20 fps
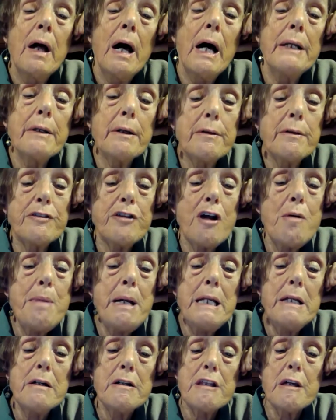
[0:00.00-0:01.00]
And so
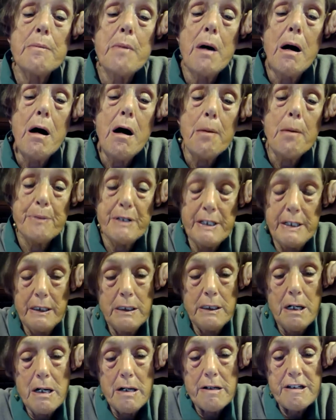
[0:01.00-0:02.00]
many of them are pretty
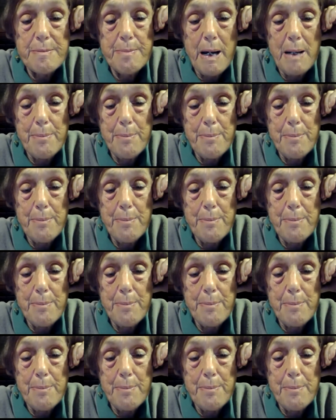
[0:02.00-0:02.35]
aghast by